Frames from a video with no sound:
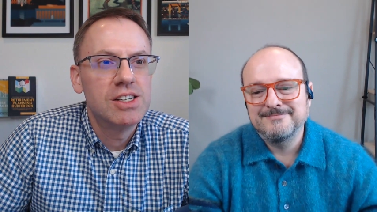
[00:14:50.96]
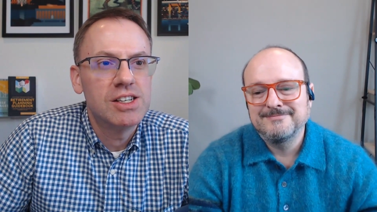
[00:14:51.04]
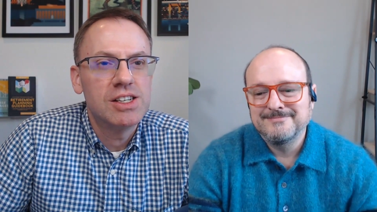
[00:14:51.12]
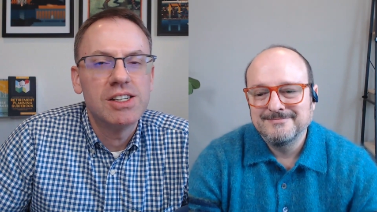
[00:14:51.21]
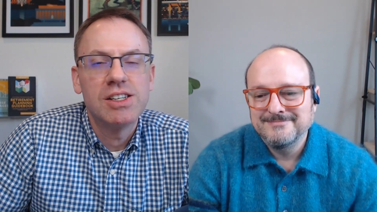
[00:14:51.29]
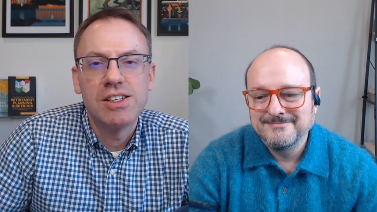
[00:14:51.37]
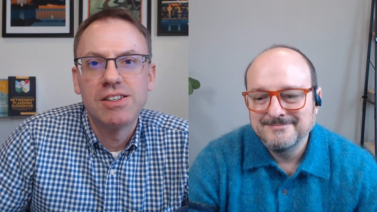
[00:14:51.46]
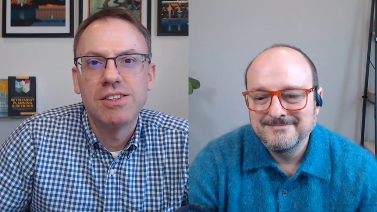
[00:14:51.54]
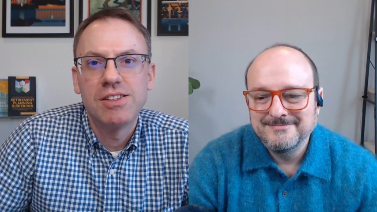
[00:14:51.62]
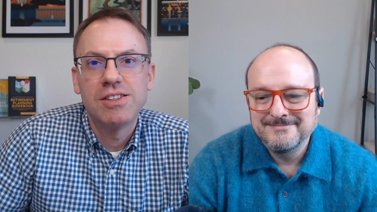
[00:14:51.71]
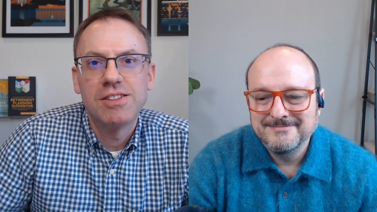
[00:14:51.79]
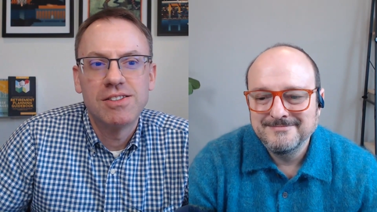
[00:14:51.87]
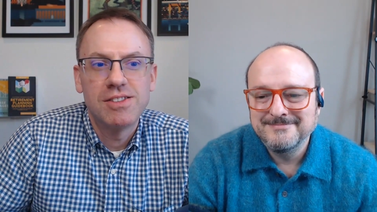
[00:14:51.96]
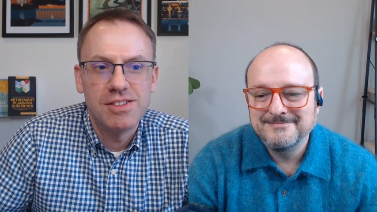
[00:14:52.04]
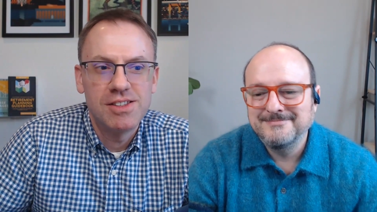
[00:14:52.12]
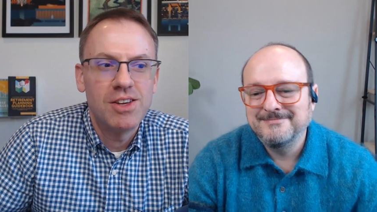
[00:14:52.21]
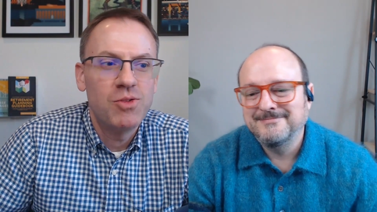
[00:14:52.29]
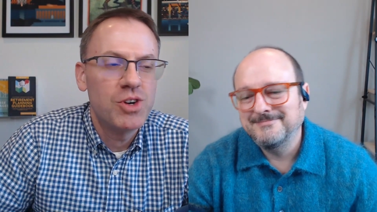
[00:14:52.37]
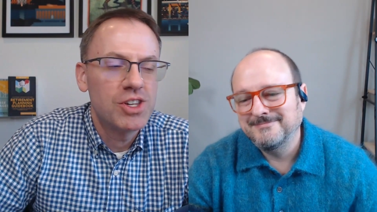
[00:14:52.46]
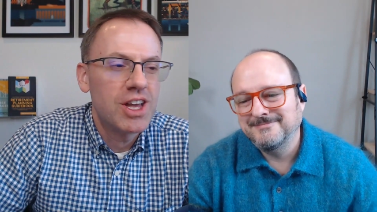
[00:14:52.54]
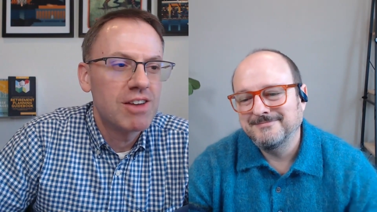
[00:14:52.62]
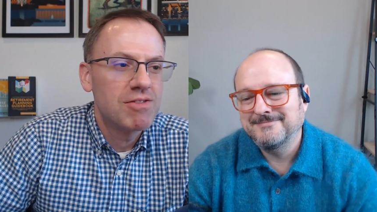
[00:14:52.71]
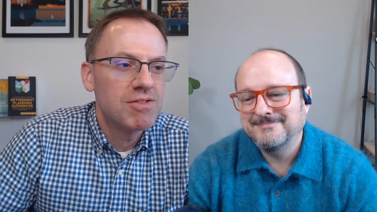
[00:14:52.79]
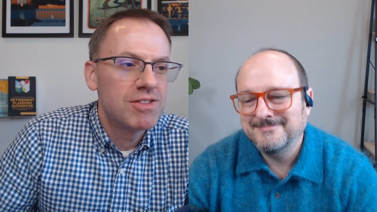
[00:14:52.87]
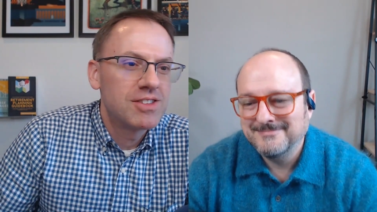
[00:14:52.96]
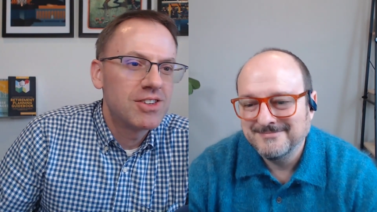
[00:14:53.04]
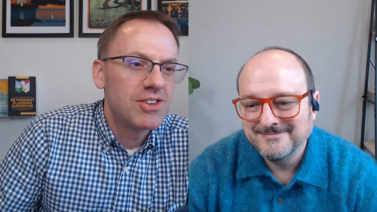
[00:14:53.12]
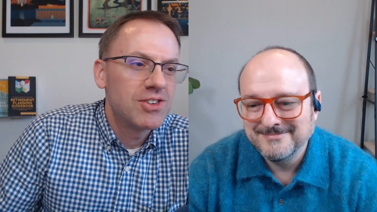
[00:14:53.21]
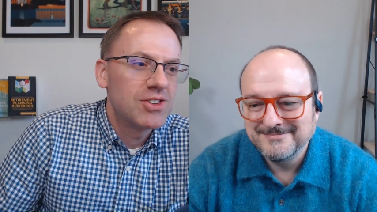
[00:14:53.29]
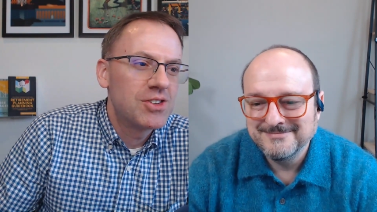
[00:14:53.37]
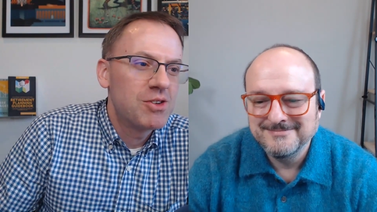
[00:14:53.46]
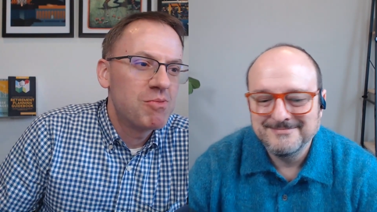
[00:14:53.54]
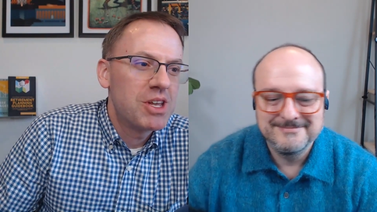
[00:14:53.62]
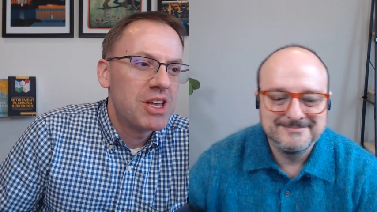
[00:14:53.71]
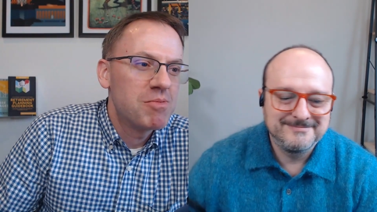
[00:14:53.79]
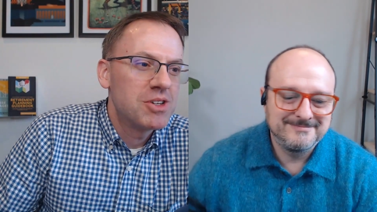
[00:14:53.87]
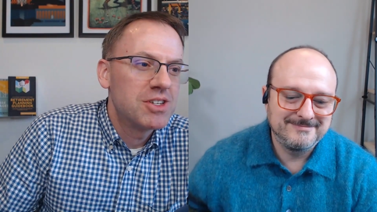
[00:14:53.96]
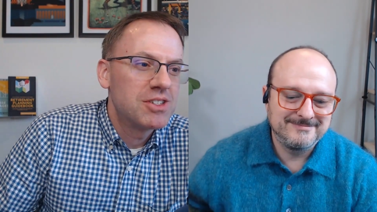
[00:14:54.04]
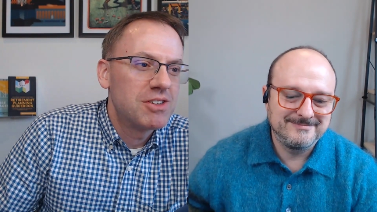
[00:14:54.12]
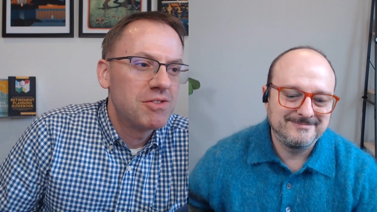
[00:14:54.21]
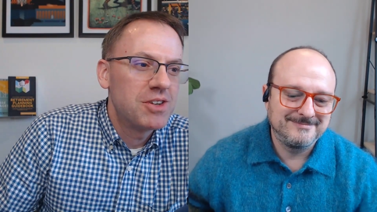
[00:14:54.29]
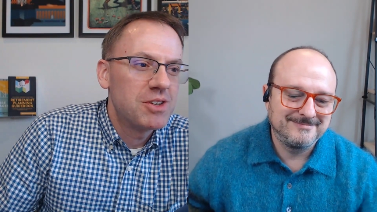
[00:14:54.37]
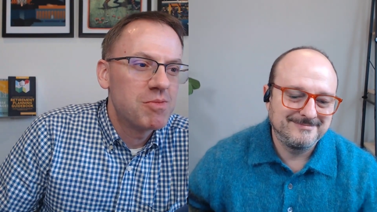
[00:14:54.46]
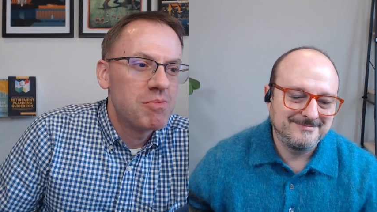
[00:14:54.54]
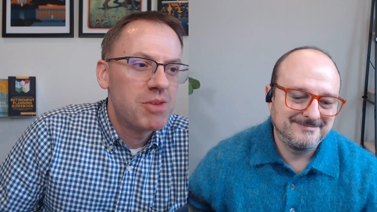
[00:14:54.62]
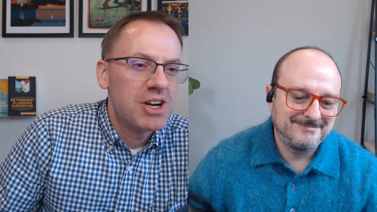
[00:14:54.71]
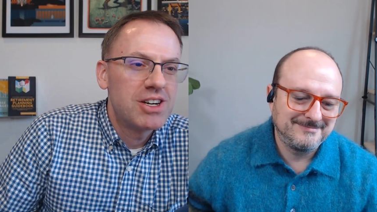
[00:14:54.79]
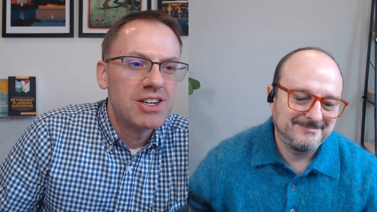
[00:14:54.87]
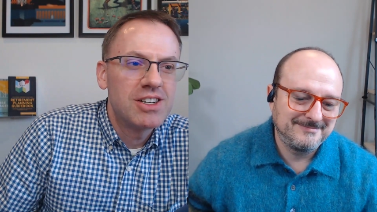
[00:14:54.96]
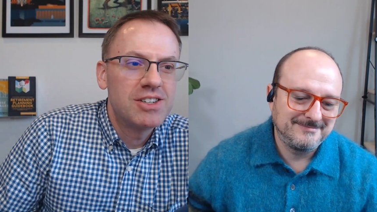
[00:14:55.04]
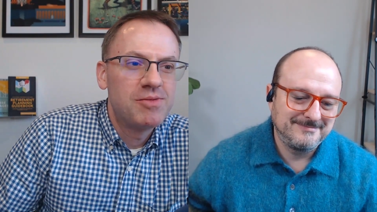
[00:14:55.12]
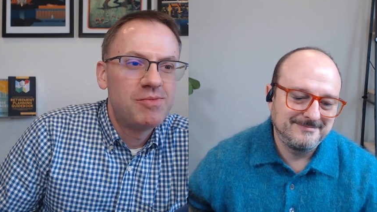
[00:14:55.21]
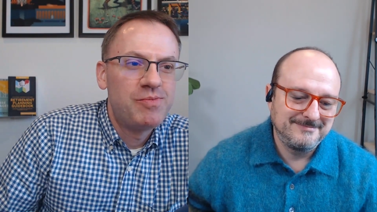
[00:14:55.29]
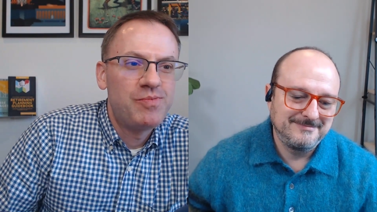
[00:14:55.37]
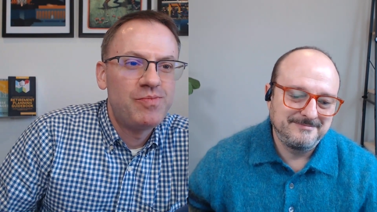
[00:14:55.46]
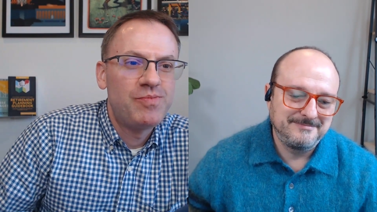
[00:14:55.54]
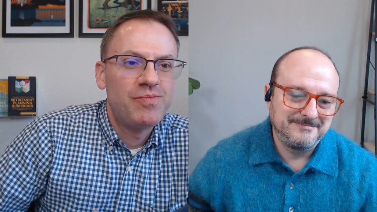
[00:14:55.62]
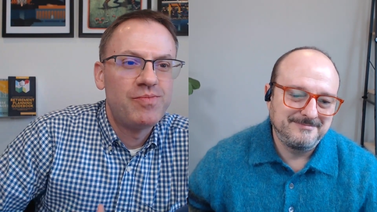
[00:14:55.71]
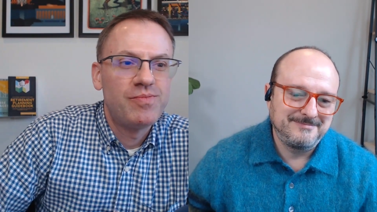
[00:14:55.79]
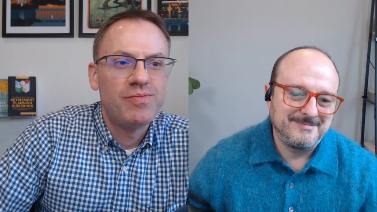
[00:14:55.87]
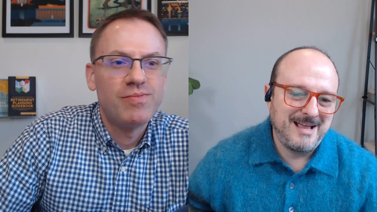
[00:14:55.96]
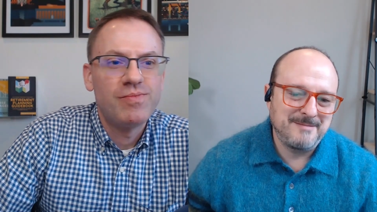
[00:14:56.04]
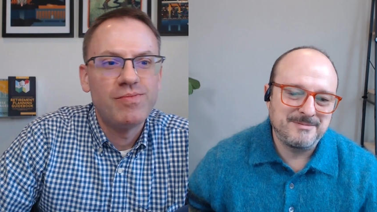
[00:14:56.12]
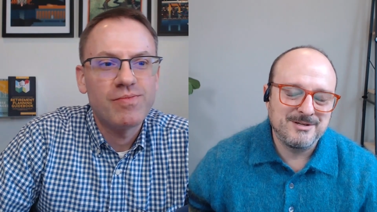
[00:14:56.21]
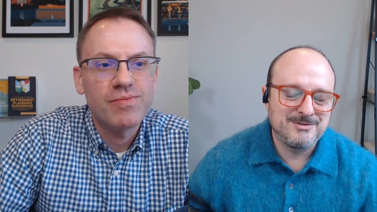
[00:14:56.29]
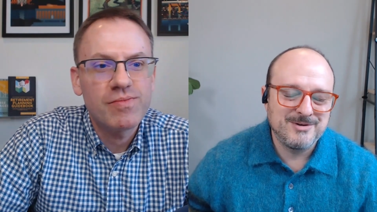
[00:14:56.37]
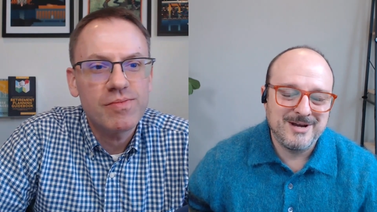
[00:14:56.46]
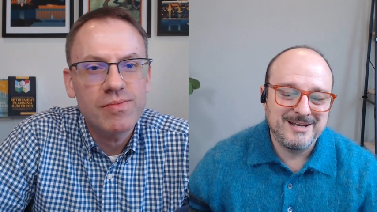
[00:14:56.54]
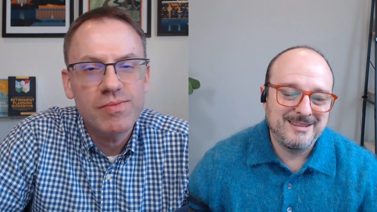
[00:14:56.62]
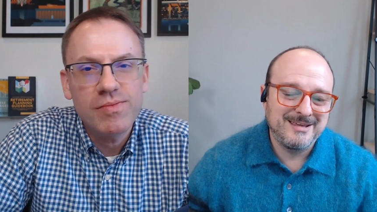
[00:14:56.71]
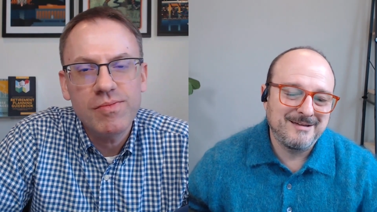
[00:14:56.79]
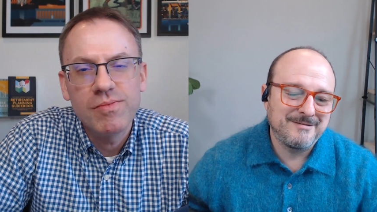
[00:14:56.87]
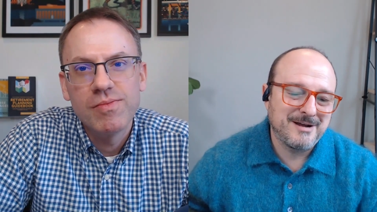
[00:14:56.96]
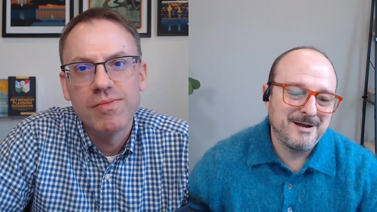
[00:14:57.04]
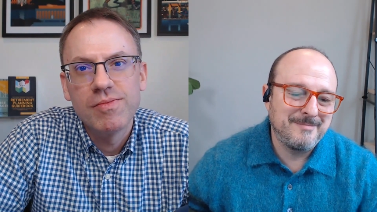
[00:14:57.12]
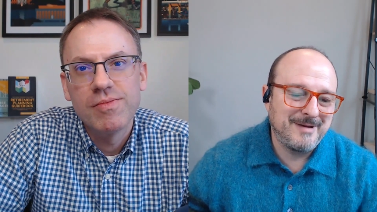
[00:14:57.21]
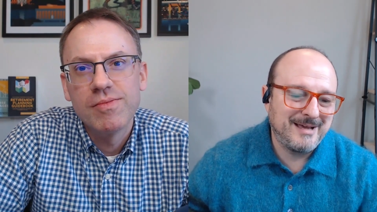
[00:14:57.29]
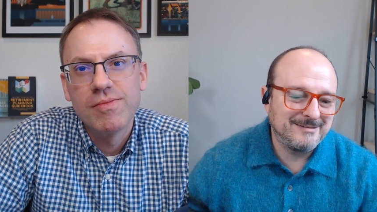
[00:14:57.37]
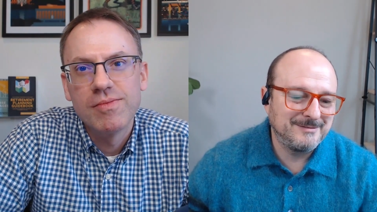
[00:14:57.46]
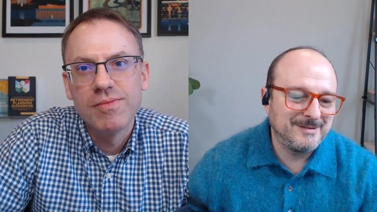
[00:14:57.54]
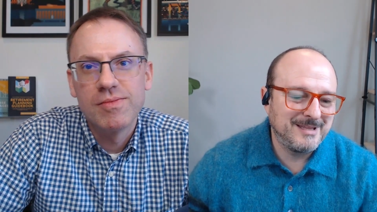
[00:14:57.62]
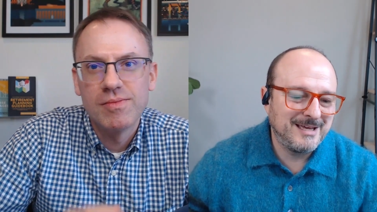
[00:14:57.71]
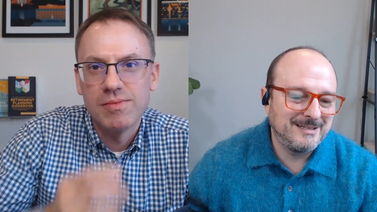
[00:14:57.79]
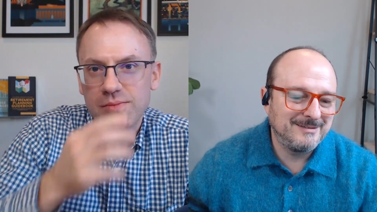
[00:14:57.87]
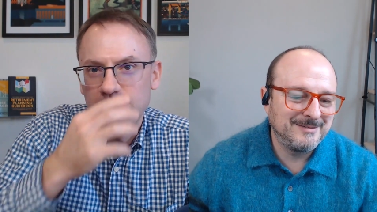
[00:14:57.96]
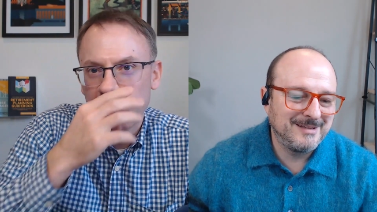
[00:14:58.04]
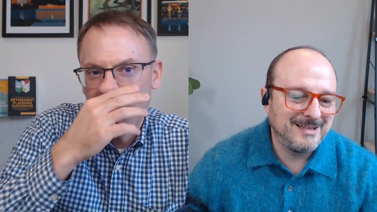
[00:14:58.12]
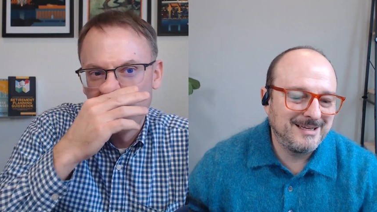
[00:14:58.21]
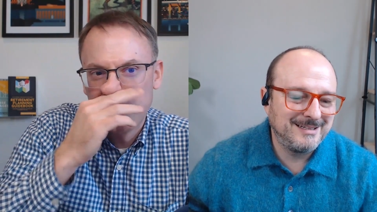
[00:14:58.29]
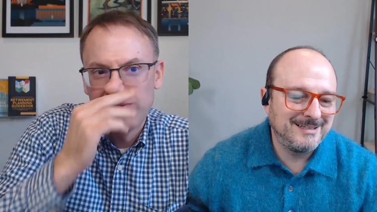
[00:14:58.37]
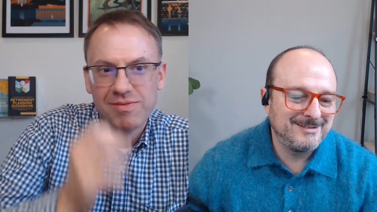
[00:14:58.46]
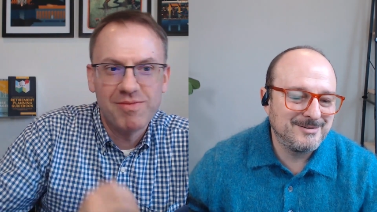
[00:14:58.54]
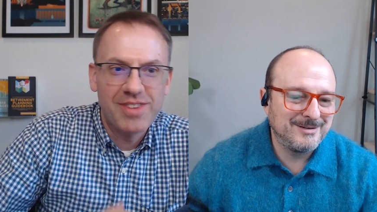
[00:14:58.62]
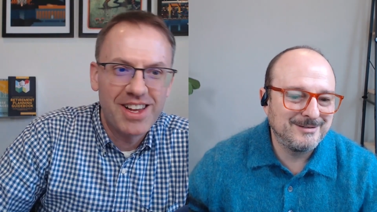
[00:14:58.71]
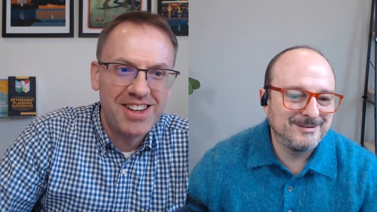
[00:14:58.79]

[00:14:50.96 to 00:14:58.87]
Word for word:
Speaker 1: uh, in real life to to be able to feel prepared.
Speaker 2: I'm still trying to think of a comeback with that with that intro.